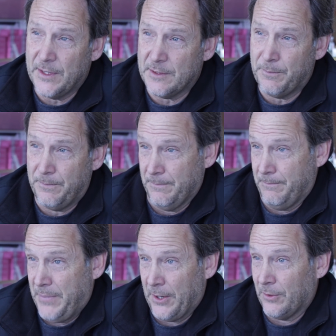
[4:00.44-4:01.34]
these
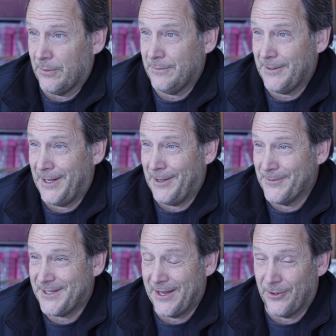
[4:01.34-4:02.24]
barrel
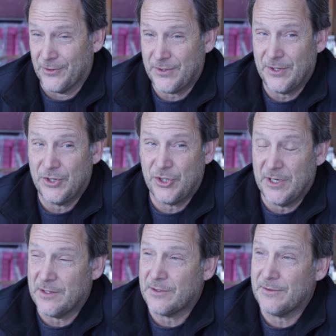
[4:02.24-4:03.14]
sales,
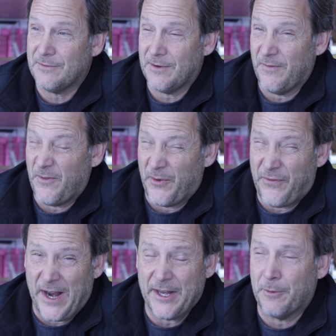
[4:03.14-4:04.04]
she's
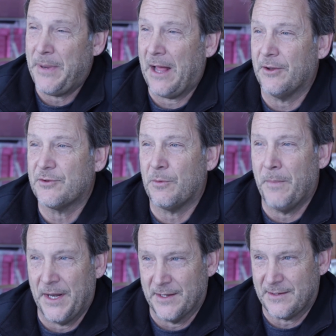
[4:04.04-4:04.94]
refining her palate
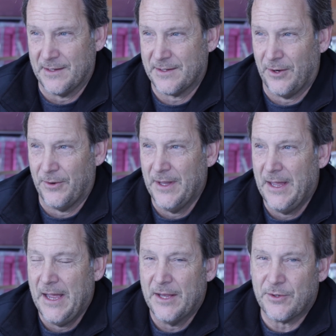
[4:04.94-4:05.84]
tremendously. So
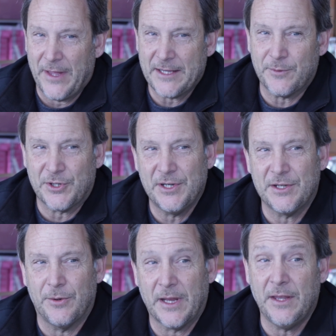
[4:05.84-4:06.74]
that's what
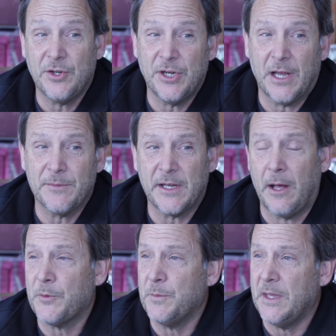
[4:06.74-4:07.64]
she's doing. And then she comes and
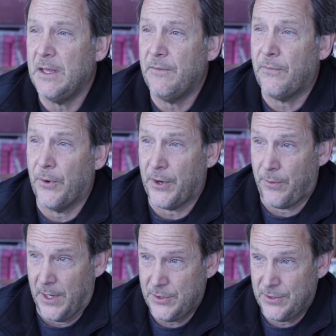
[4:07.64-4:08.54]
helps me for the
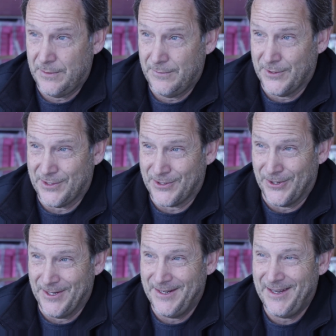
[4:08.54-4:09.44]
crush, which is
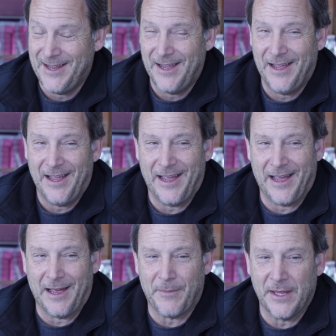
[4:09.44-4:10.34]
good.
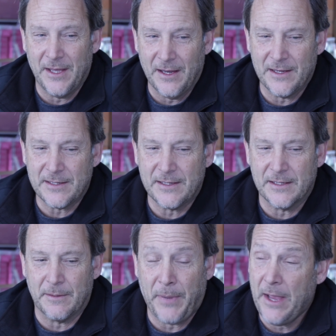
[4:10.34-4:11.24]
And my youngest
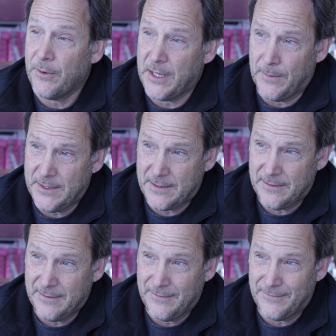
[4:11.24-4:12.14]
is a biochemist.
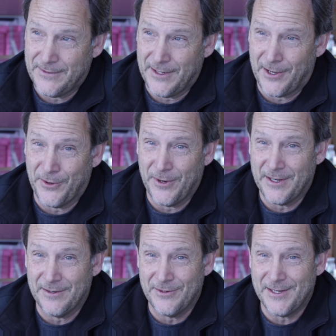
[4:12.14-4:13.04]
She got a degree
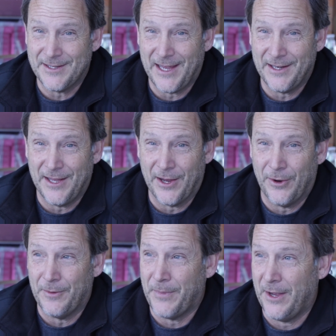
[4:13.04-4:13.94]
at UC San
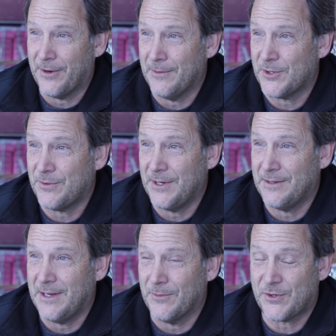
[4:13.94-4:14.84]
Diego in biochemistry
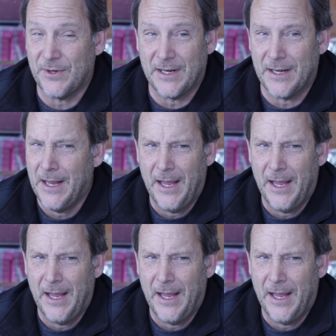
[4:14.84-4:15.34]
and chemistry, and